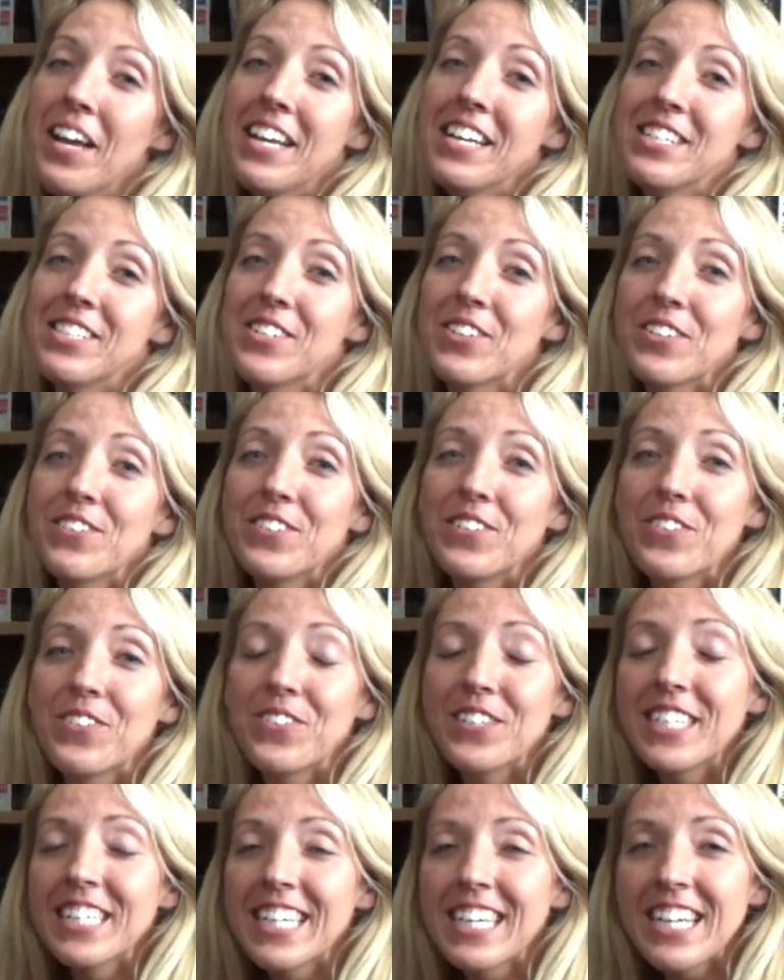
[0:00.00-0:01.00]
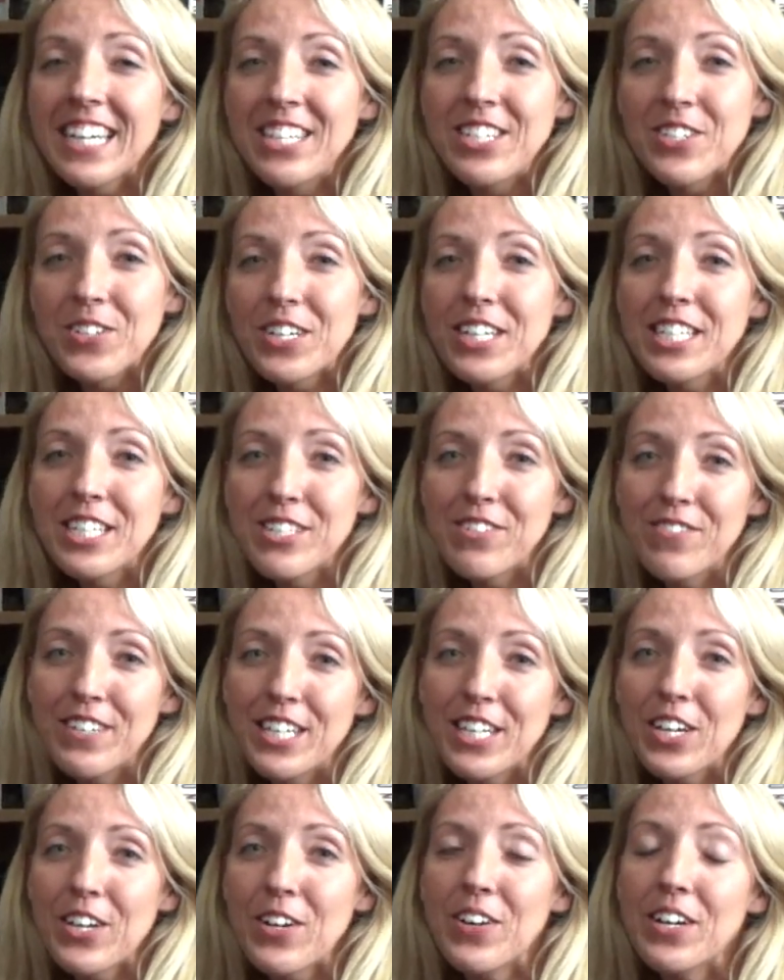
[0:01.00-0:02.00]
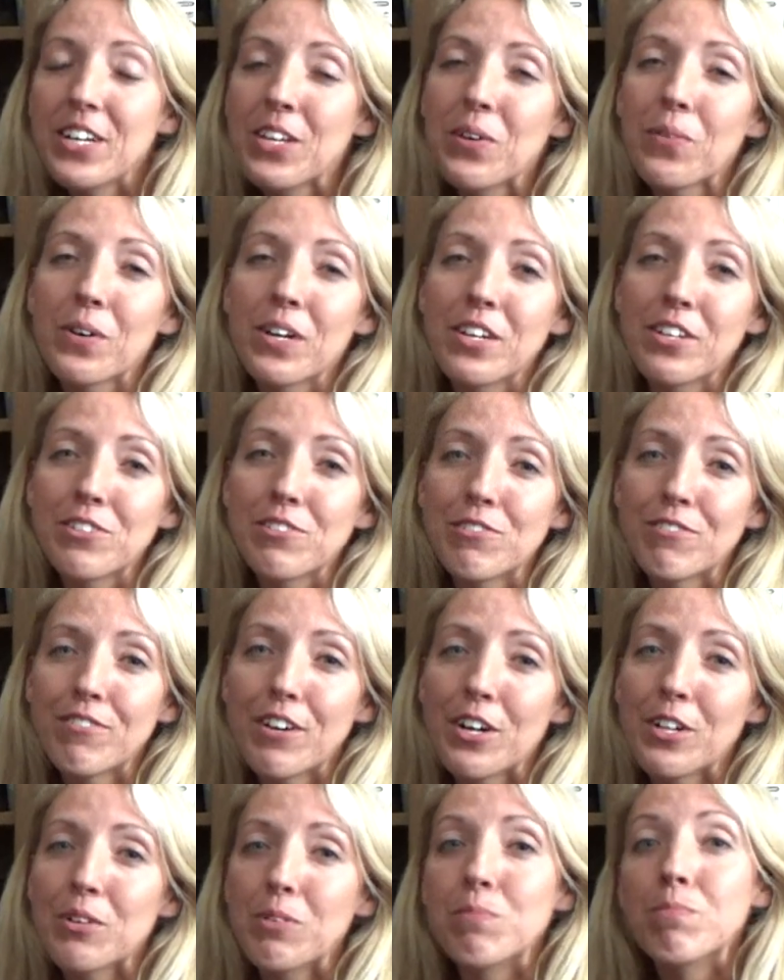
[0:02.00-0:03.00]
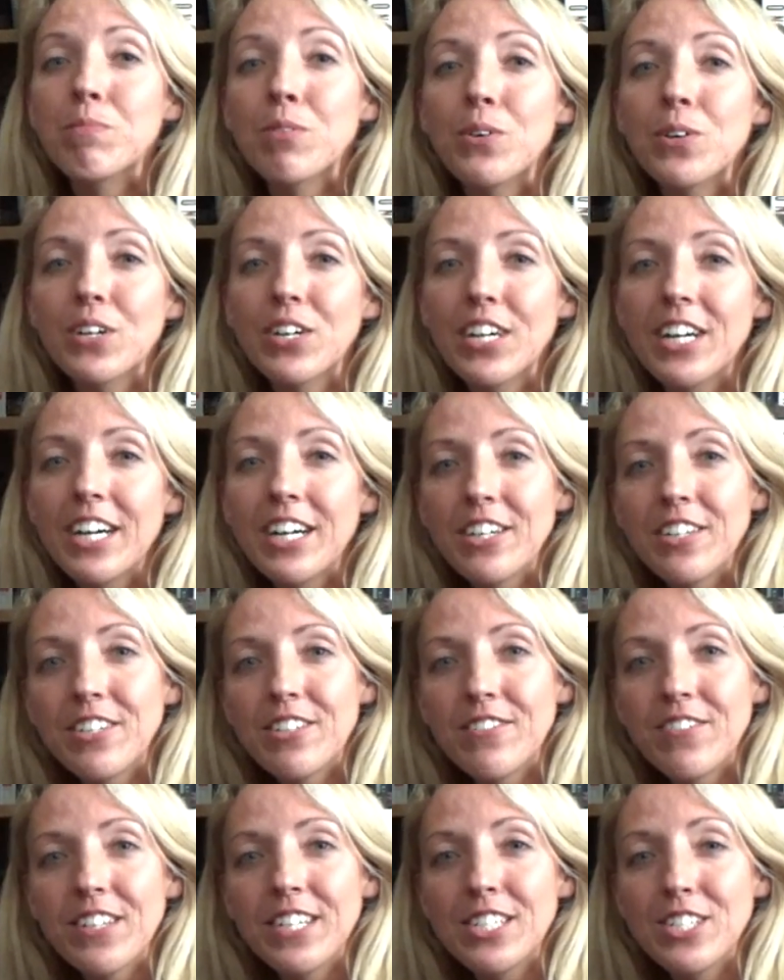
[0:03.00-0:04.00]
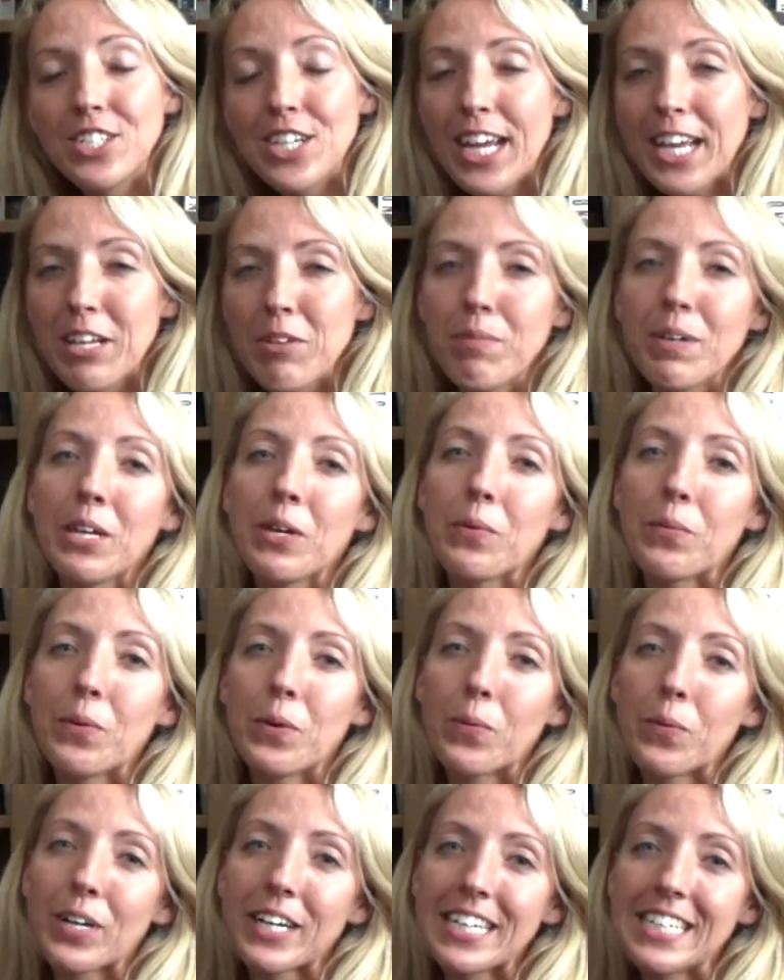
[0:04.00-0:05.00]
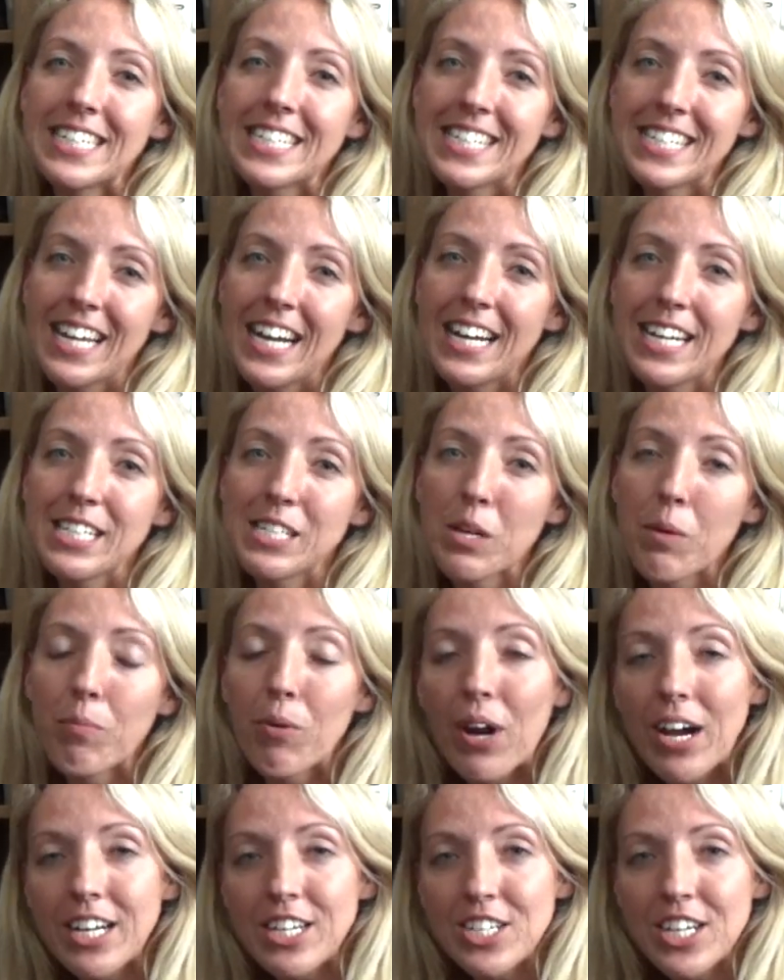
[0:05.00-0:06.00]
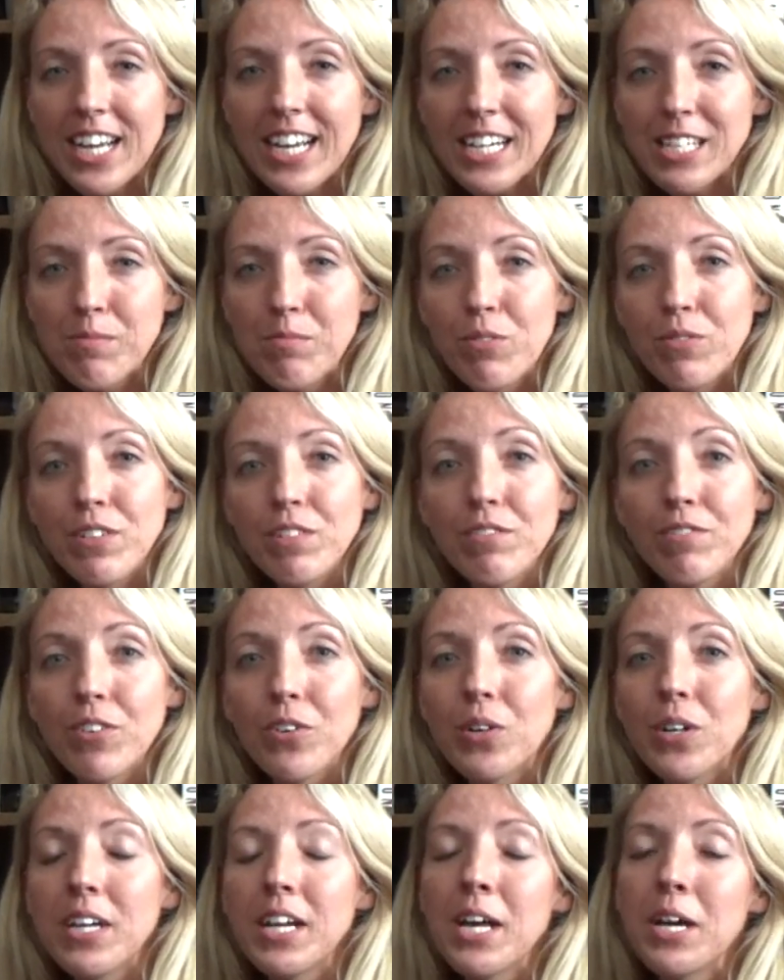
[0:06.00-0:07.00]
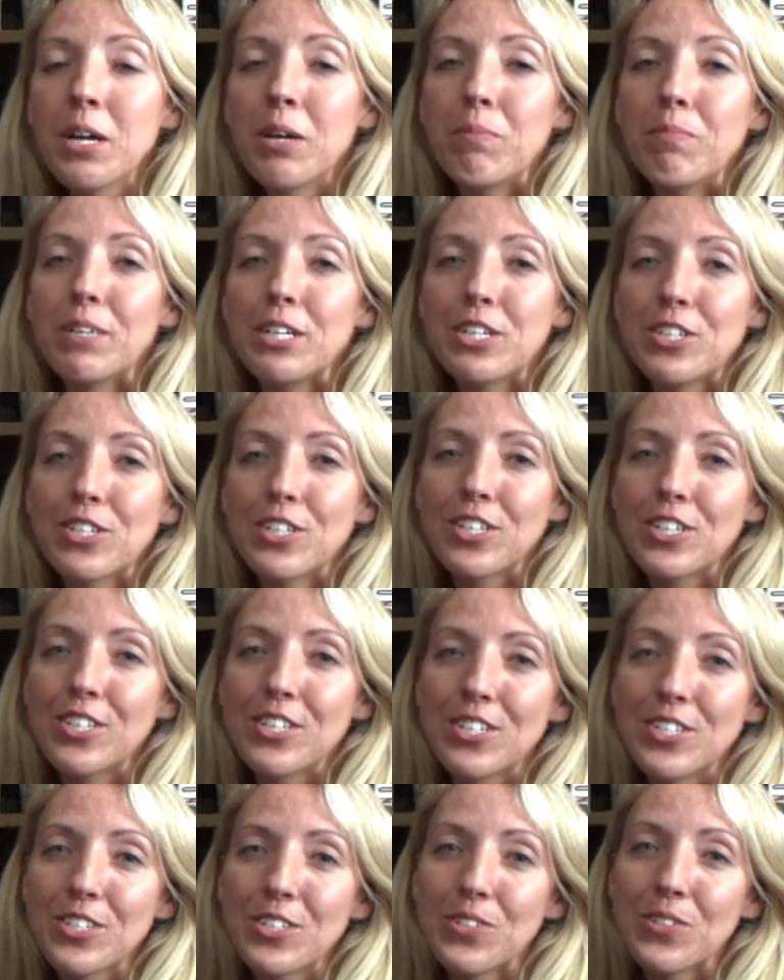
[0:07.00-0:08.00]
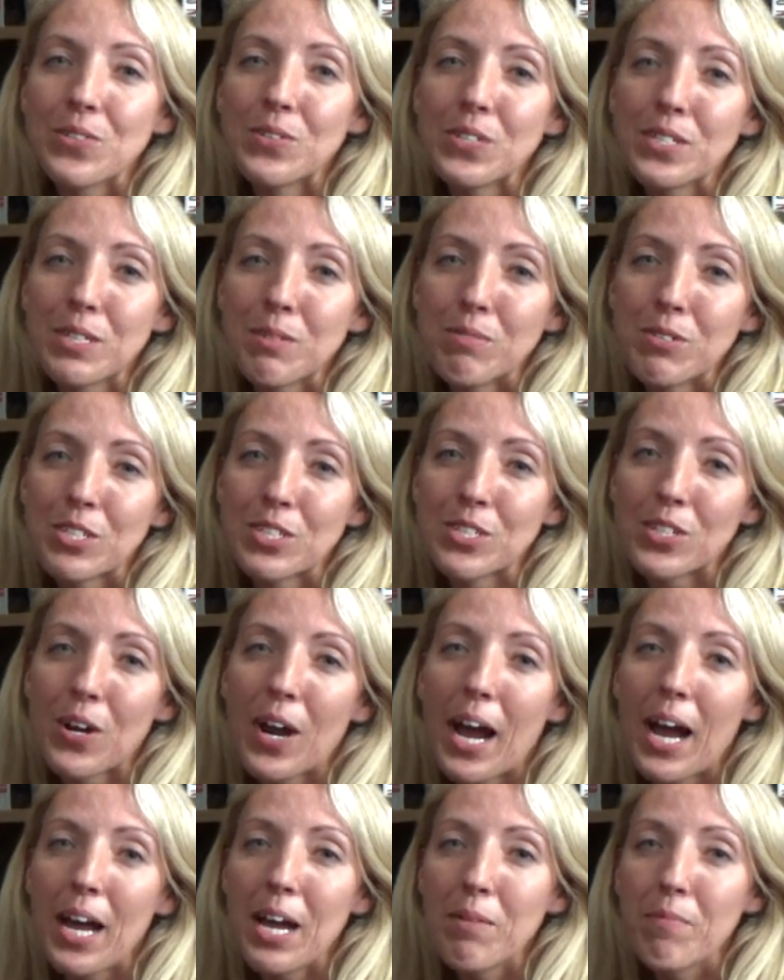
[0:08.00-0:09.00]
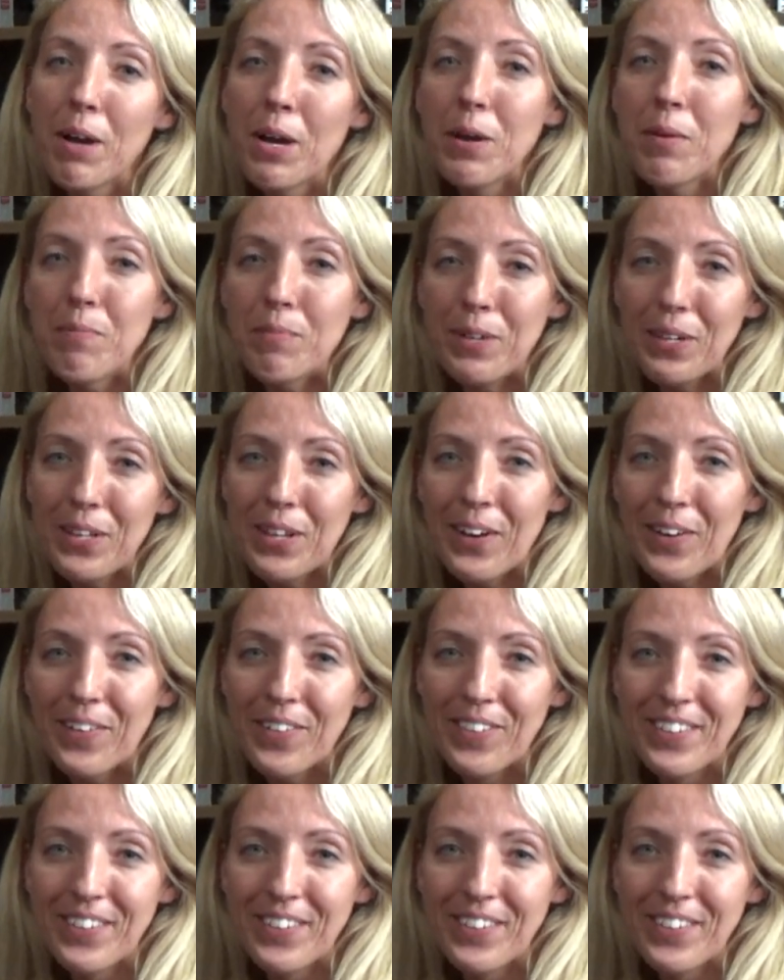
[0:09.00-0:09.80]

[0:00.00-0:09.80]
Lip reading: So if you really enjoyed this video and you want to follow more of J&B Woodwork and Design's projects moving forward, be sure to subscribe below.